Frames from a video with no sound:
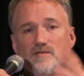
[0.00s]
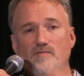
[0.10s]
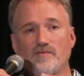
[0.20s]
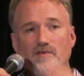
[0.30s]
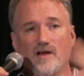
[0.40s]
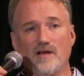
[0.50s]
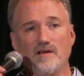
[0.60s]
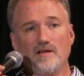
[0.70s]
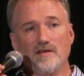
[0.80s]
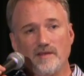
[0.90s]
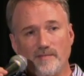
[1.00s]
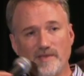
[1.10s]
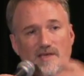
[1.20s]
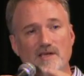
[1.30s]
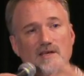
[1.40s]
and we've got the
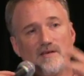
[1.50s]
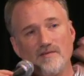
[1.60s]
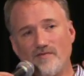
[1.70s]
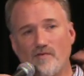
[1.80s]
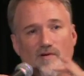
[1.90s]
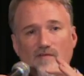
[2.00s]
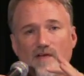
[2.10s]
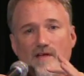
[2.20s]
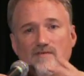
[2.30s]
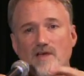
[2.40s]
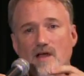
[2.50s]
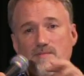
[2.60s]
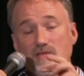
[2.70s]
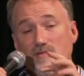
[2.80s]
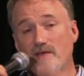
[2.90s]
beginning 4 or 5
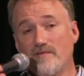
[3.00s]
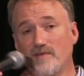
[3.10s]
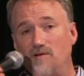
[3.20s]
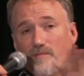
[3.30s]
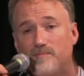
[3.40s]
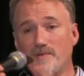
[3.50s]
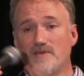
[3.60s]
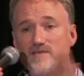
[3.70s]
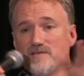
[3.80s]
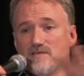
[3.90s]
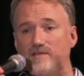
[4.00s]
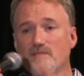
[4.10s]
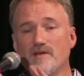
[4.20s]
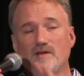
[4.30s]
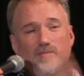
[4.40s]
times, and then we have little pieces in the
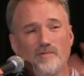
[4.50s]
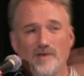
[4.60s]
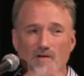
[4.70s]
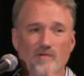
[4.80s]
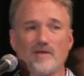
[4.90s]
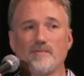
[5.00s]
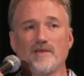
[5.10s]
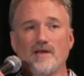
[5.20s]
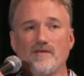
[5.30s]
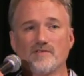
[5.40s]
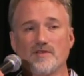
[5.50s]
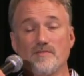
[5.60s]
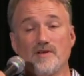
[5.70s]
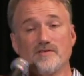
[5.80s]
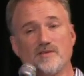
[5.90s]
middle, but we know we're going to be in coverage on the
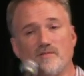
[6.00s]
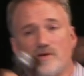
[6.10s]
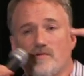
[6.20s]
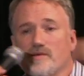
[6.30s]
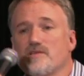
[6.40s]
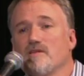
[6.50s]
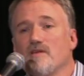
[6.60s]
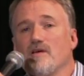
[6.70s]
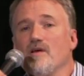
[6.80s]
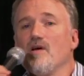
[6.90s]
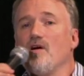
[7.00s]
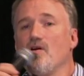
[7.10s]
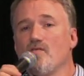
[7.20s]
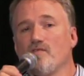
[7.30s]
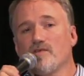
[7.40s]
middle. So then we go into the
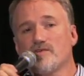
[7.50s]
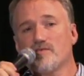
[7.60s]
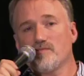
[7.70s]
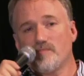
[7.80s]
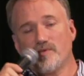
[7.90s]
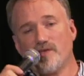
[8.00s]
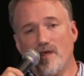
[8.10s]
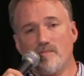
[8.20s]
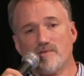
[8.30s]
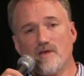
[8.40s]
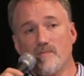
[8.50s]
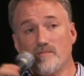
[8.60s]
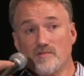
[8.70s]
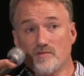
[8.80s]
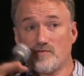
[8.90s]
overs, put the cameras up
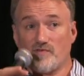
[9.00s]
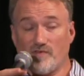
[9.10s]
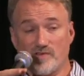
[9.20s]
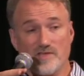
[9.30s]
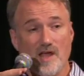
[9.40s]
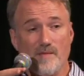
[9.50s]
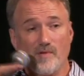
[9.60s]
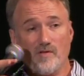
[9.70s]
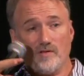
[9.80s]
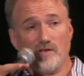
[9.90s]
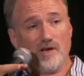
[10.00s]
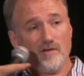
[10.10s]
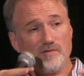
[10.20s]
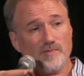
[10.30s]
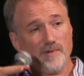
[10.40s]
for simul,
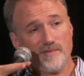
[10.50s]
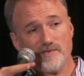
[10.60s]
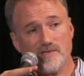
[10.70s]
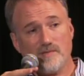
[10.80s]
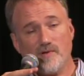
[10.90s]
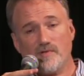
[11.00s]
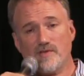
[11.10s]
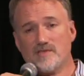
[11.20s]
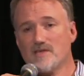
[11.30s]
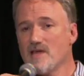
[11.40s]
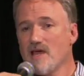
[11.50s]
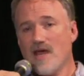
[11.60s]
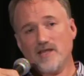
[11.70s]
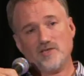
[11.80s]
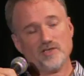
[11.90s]
to be able to see both these,
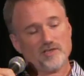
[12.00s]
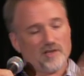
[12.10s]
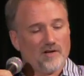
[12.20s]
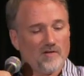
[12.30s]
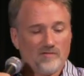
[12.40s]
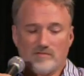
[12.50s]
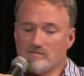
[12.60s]
and just go